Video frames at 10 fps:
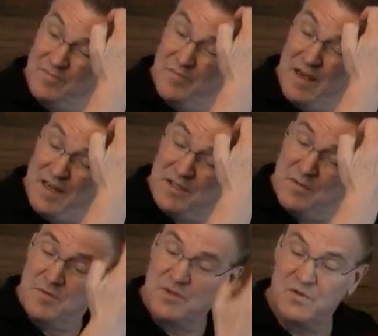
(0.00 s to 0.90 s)

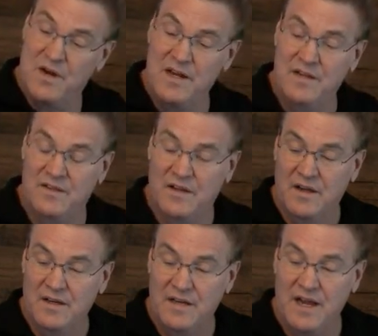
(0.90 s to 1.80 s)
Maximum strength
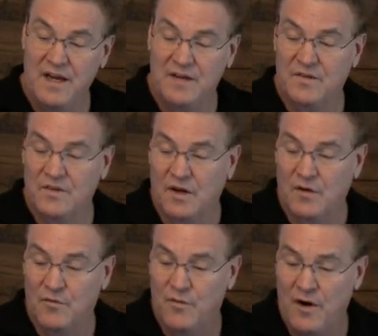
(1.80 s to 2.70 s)
takes
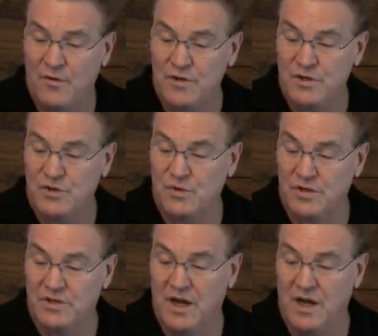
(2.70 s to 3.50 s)
a very short